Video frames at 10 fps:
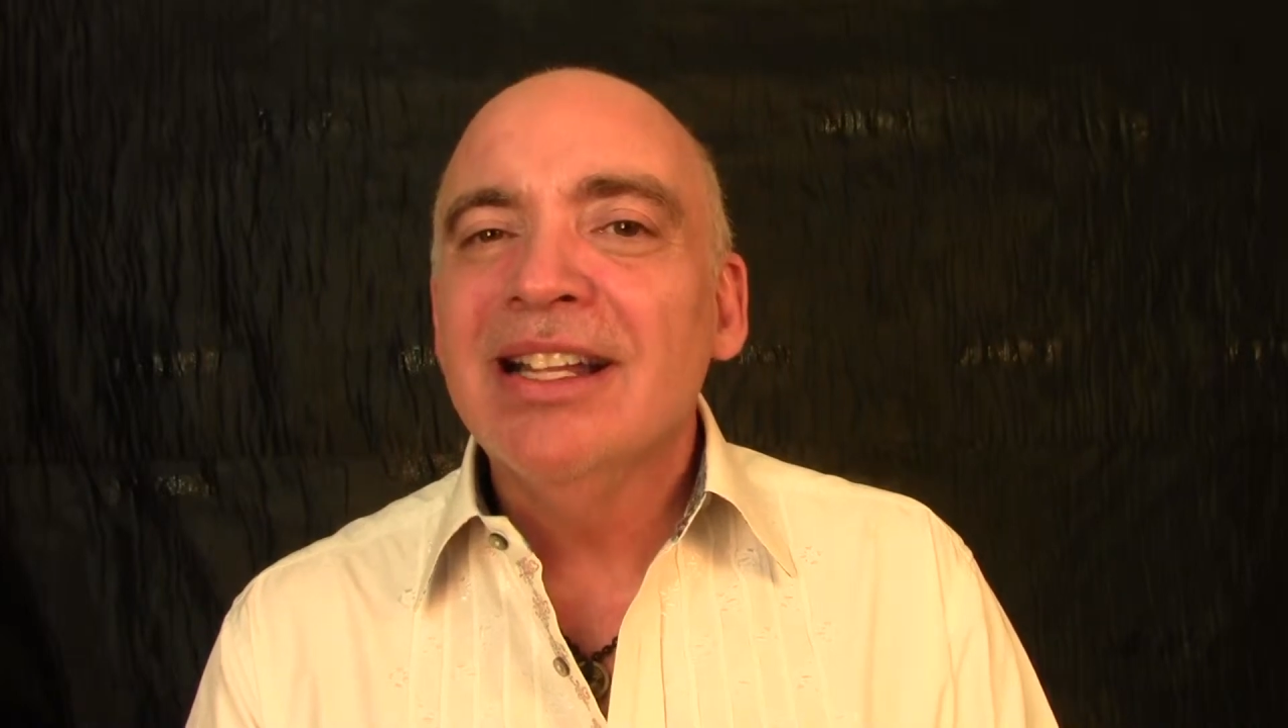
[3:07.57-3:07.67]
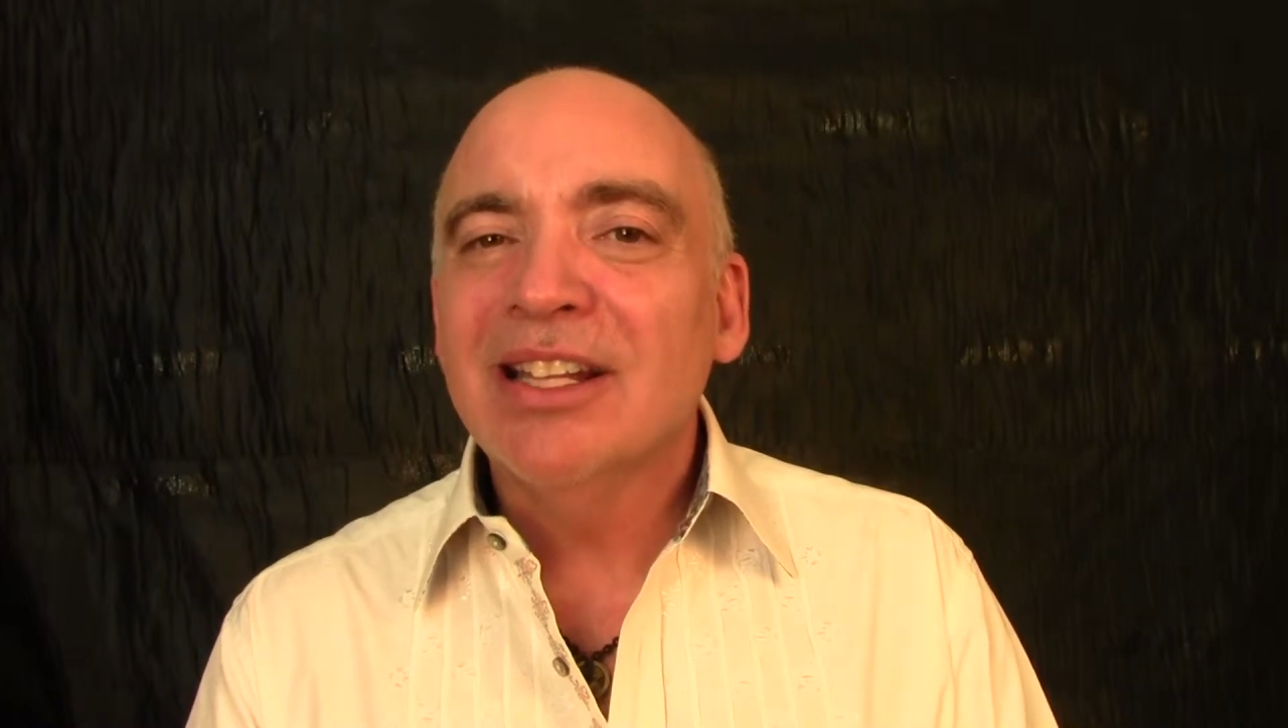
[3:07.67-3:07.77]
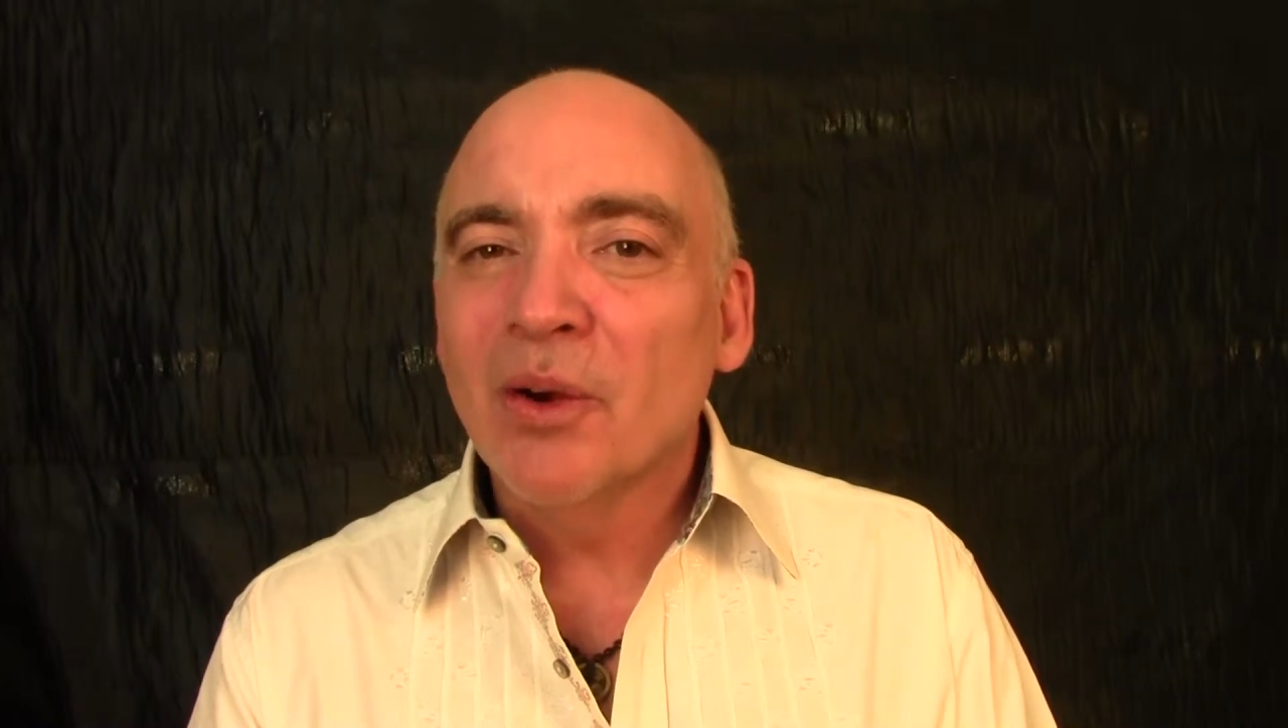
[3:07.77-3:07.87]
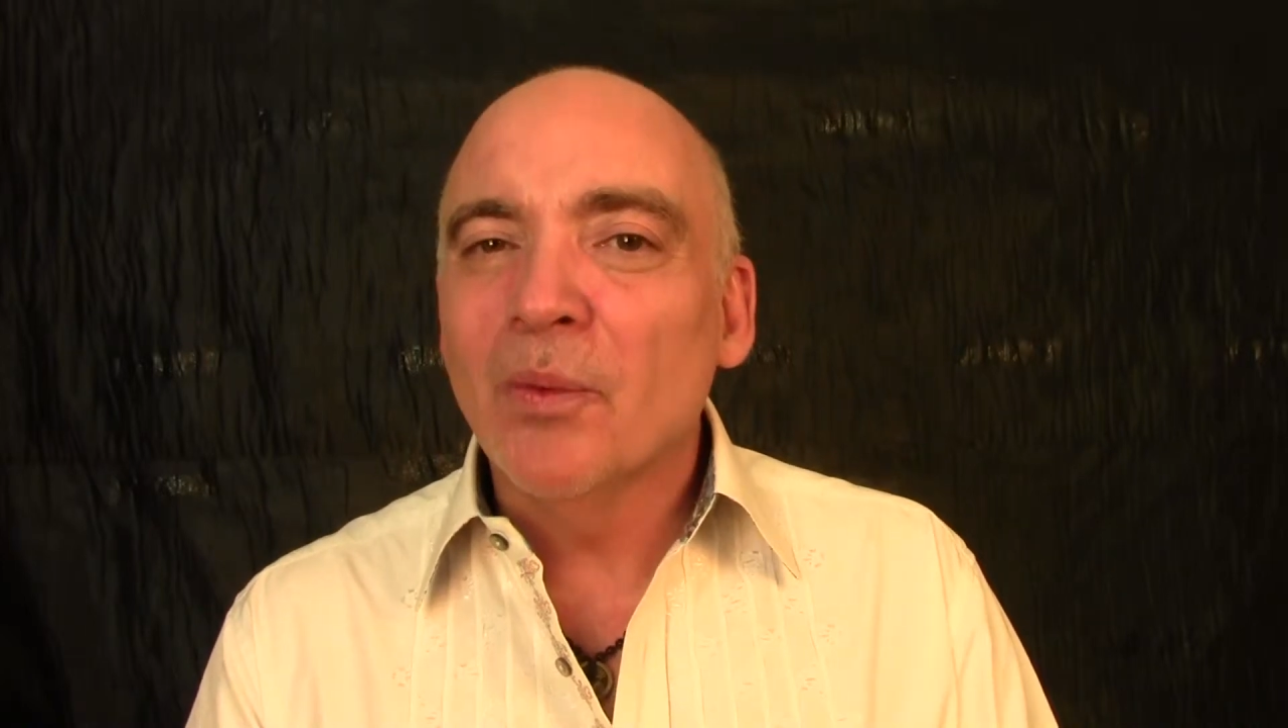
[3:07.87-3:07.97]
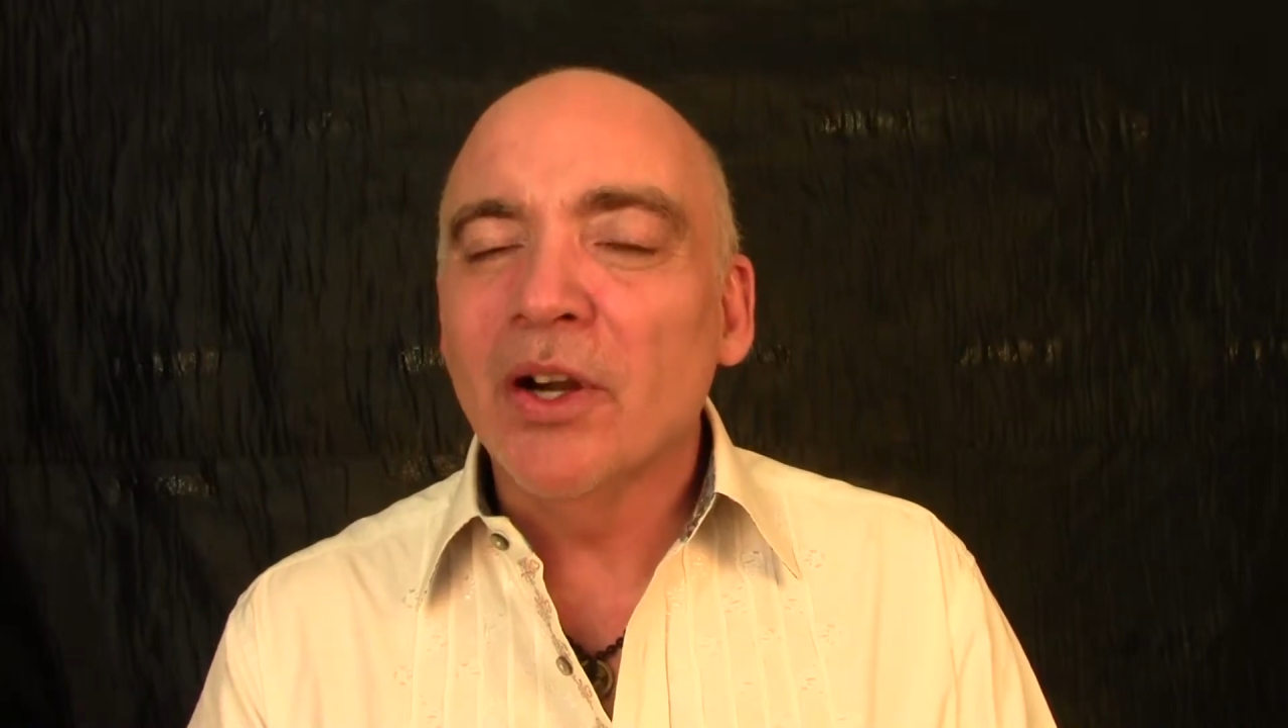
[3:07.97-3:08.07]

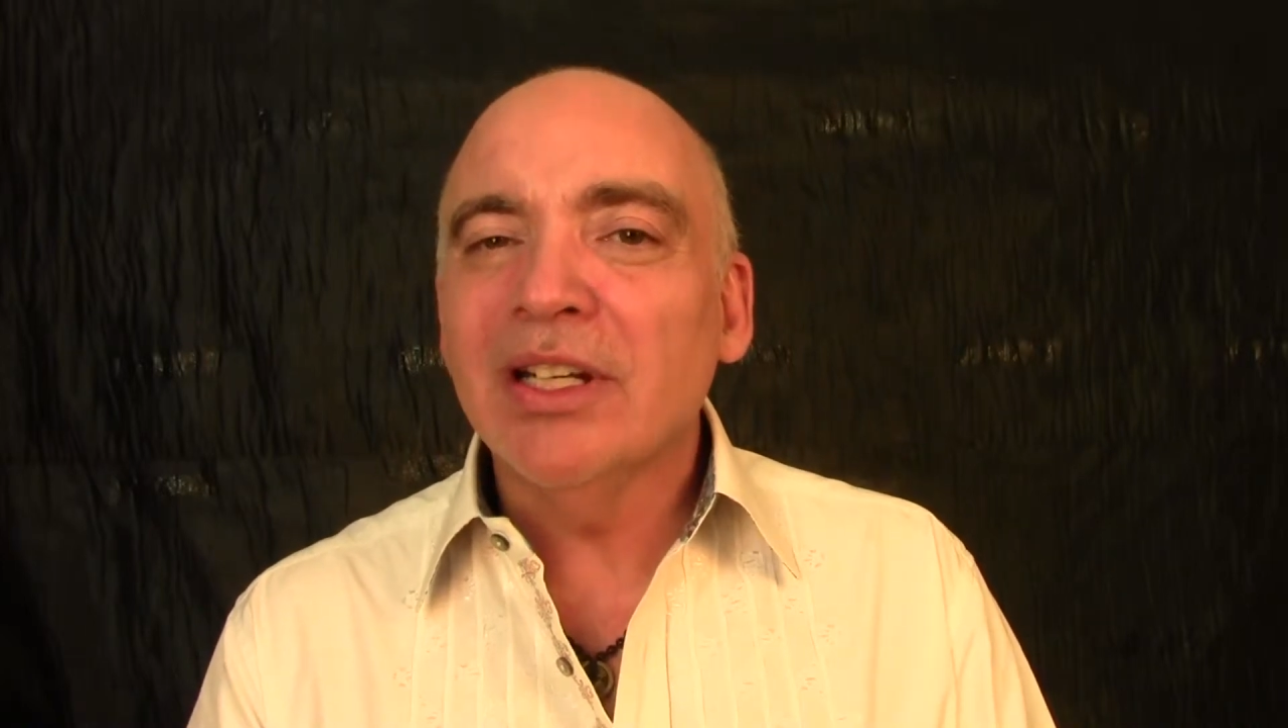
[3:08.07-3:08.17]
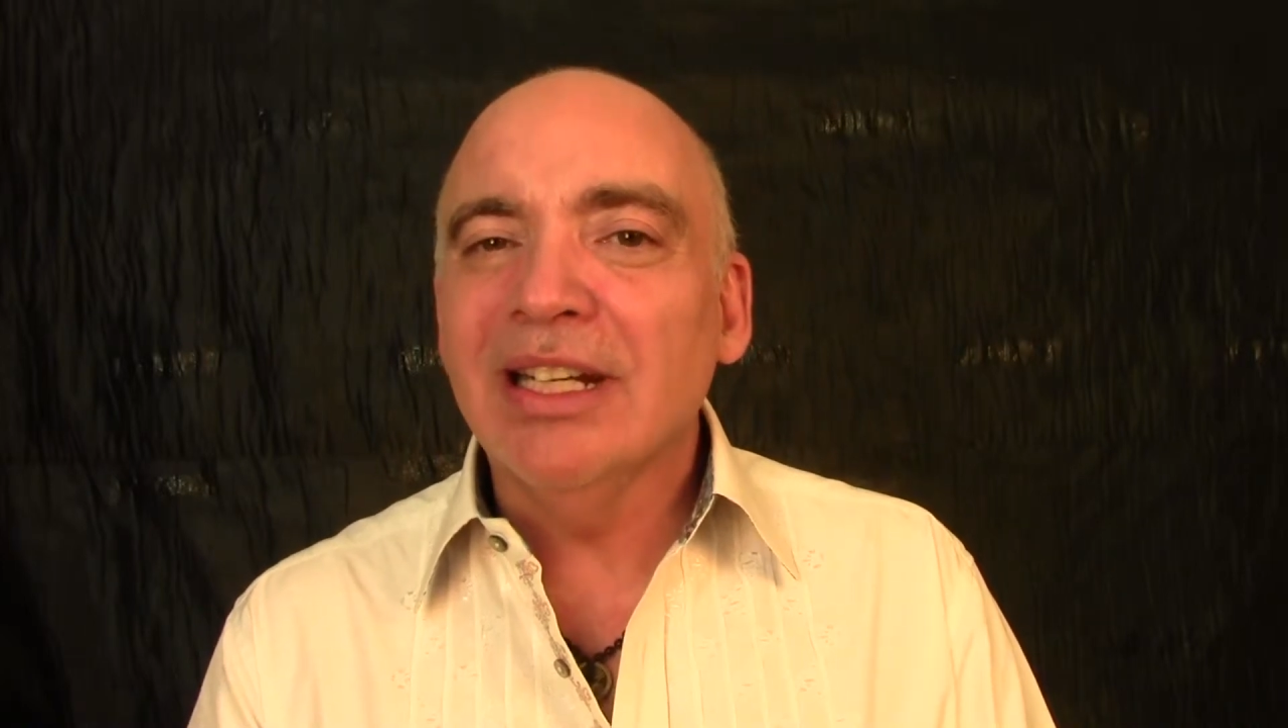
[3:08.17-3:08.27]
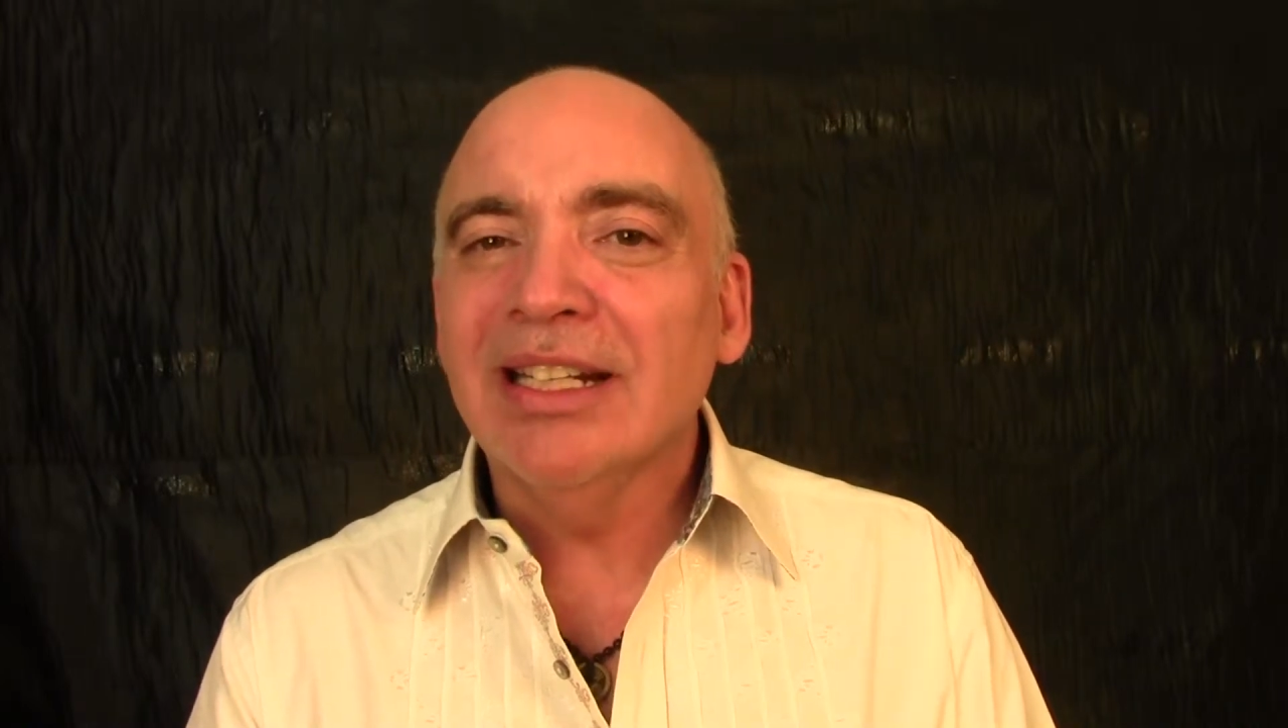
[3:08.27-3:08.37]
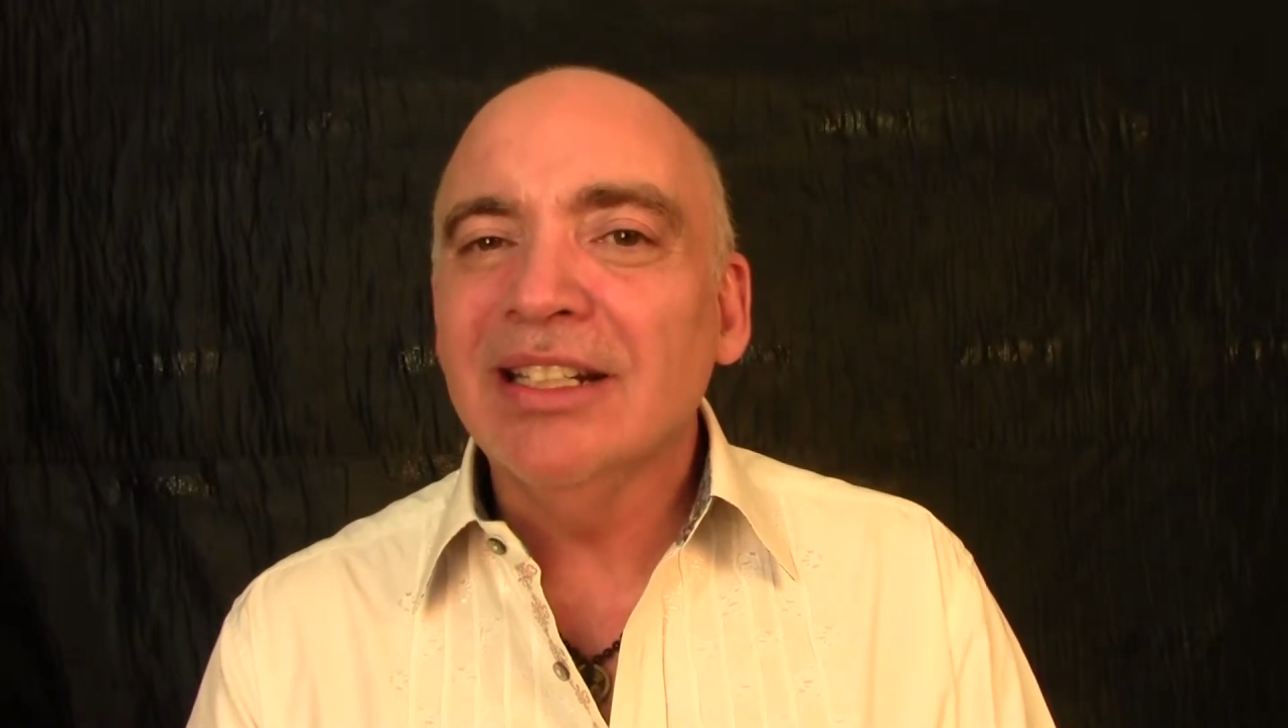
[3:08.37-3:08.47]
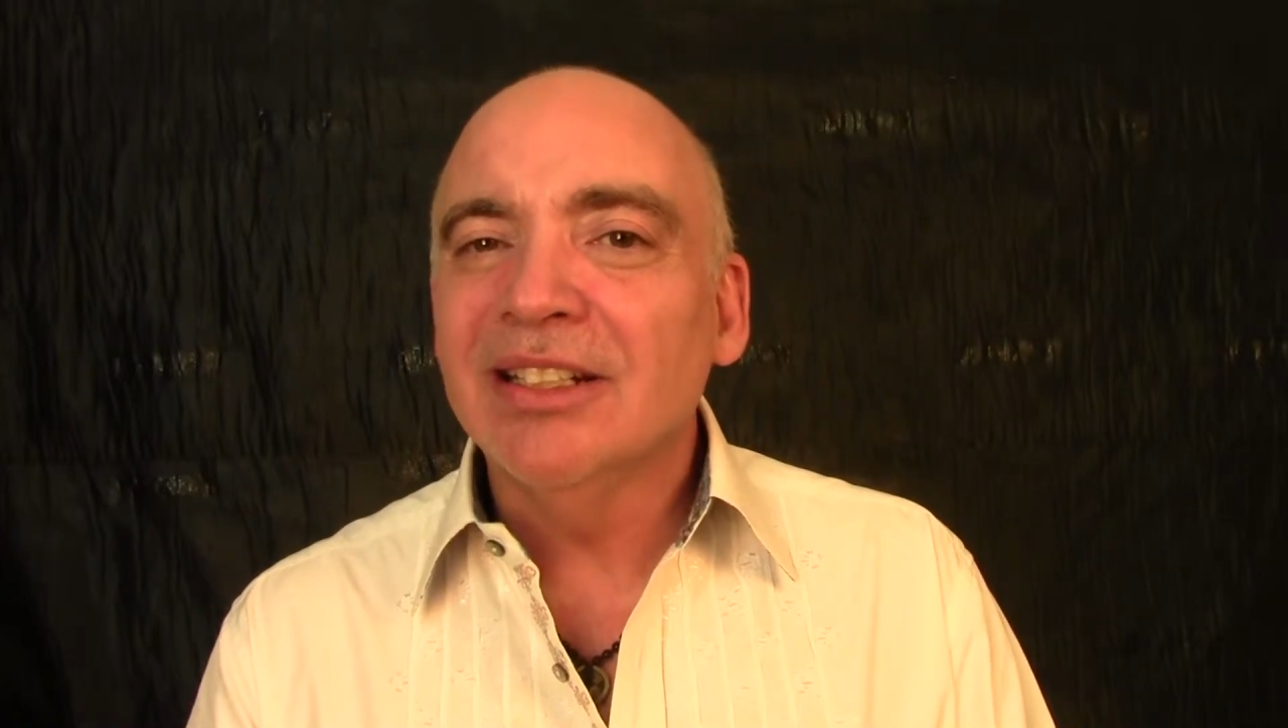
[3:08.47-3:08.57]
that are
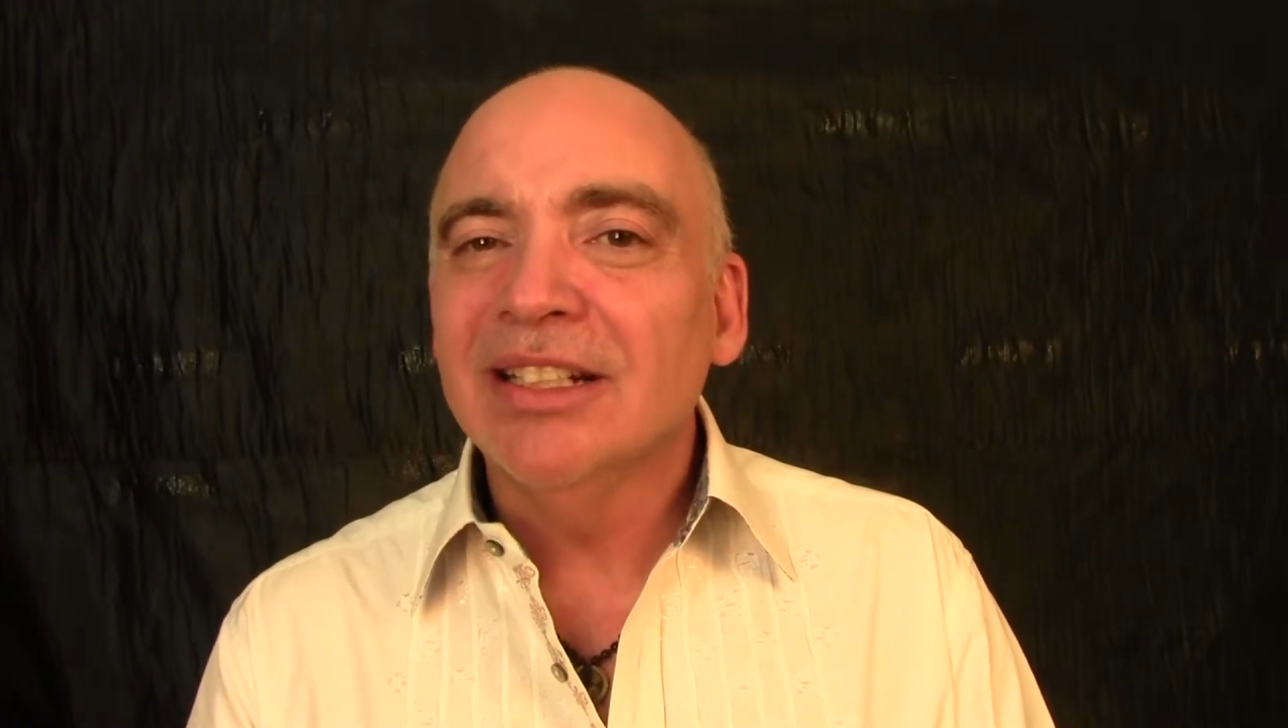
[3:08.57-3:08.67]
working